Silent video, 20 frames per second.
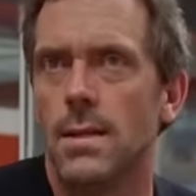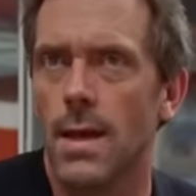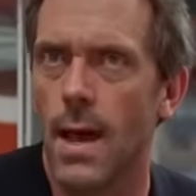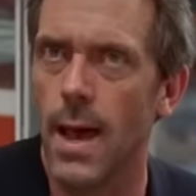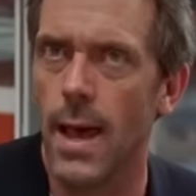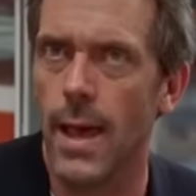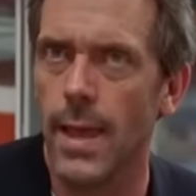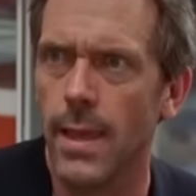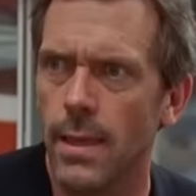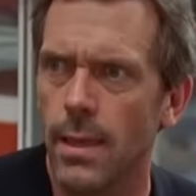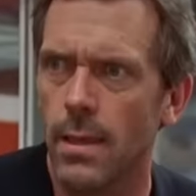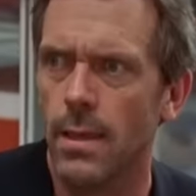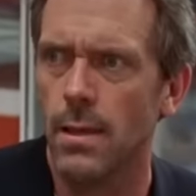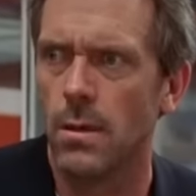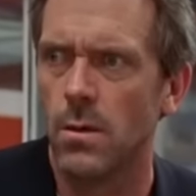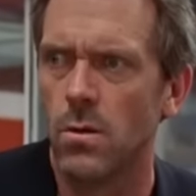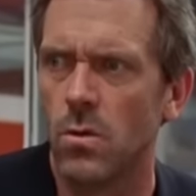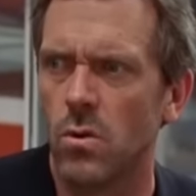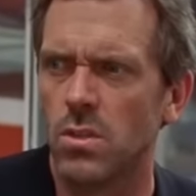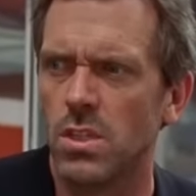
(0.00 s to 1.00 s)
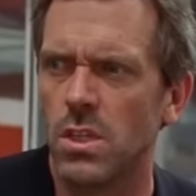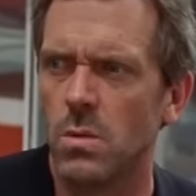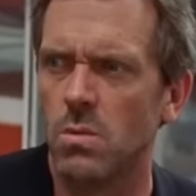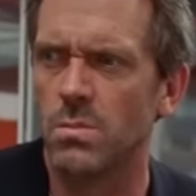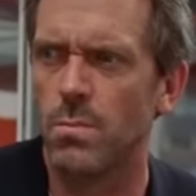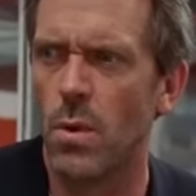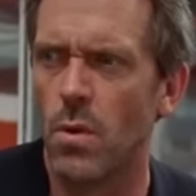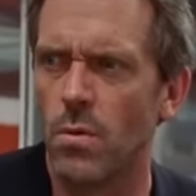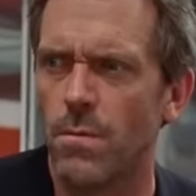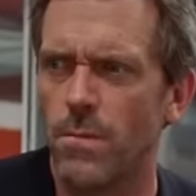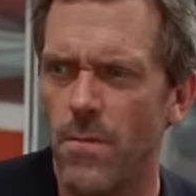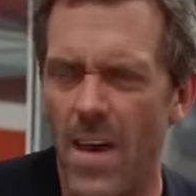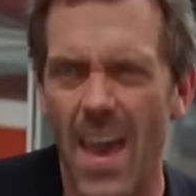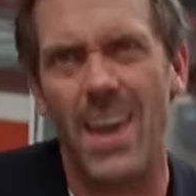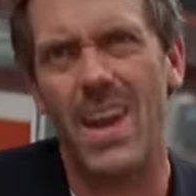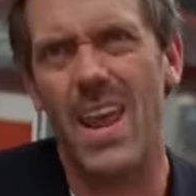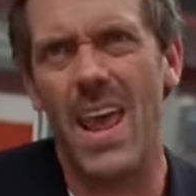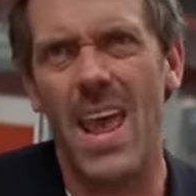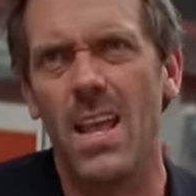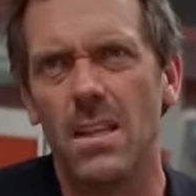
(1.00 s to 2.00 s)
to die, or she was both
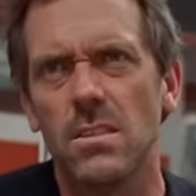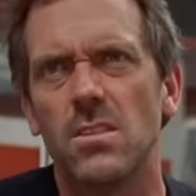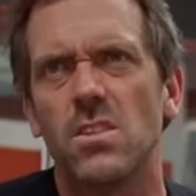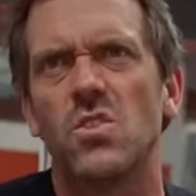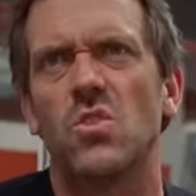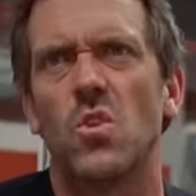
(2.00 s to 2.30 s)
fat and